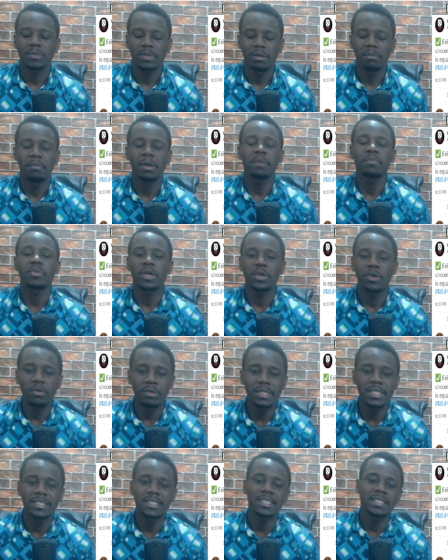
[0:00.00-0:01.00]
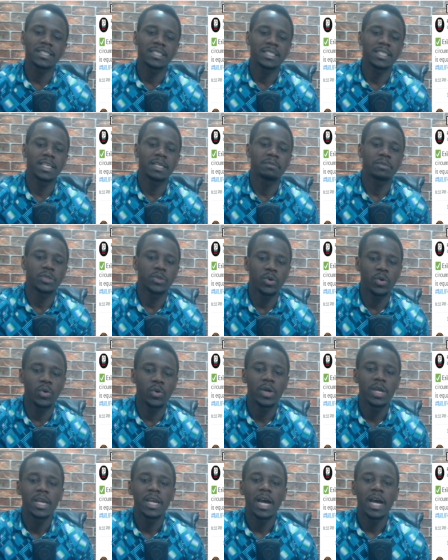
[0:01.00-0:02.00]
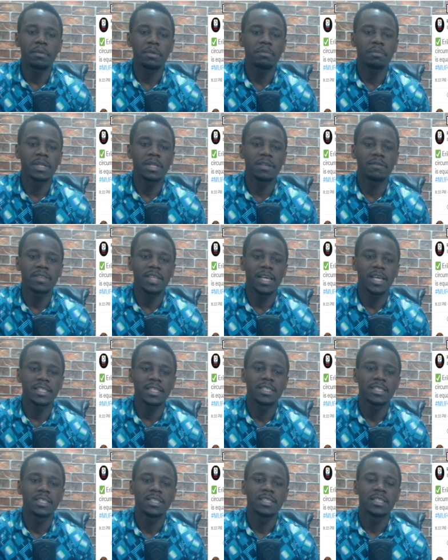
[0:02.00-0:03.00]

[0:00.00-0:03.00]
my priority is a CDM. So I really believe that